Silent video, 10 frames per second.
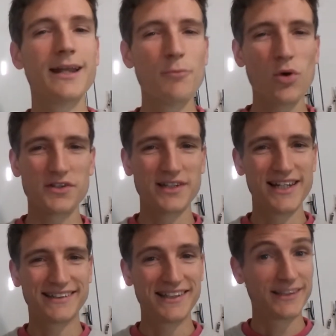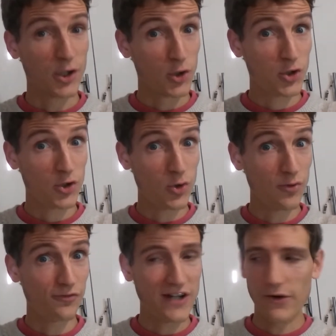number 1 on the list is
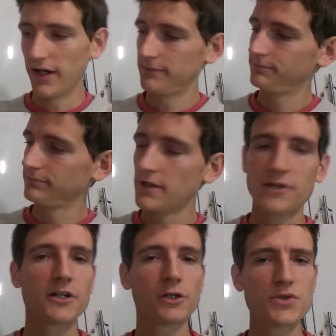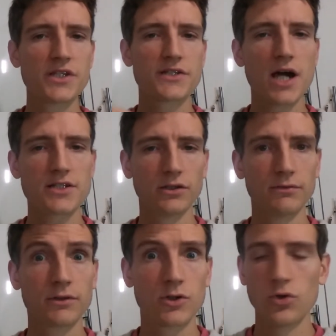corn flour. The clue's in the
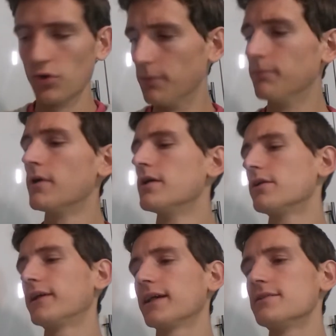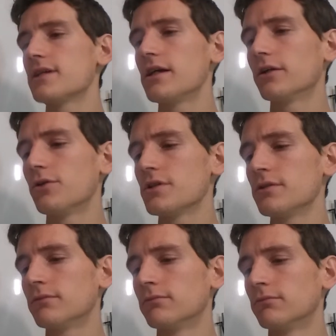title, corn. Does it contain
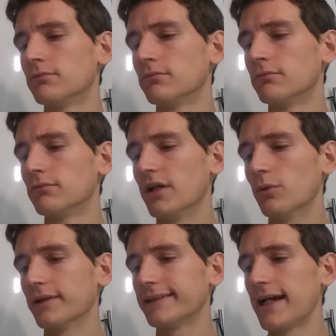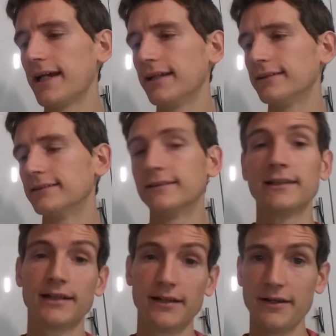gluten? It will say,
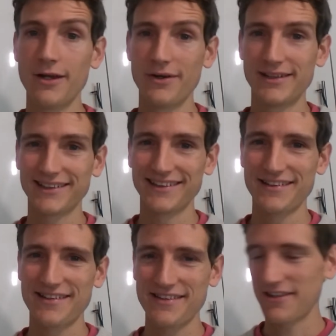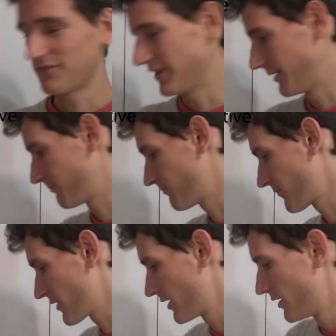no it doesn't, thankfully.
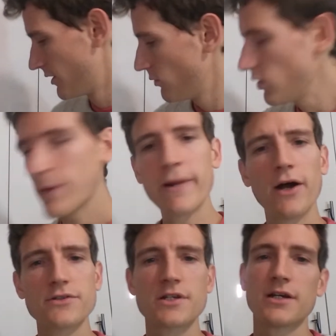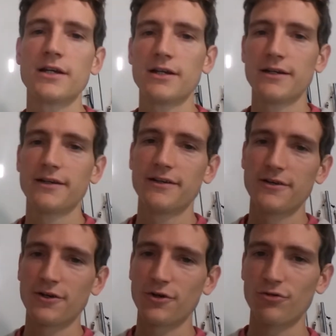What about
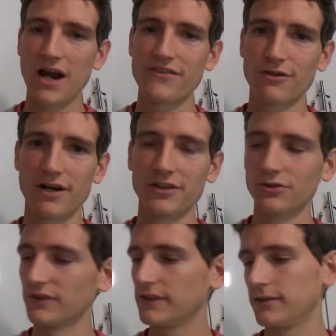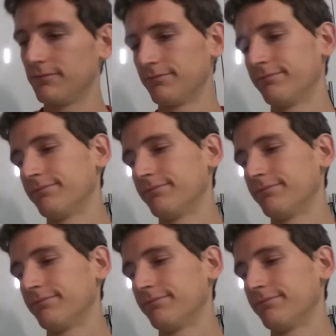gravy granules?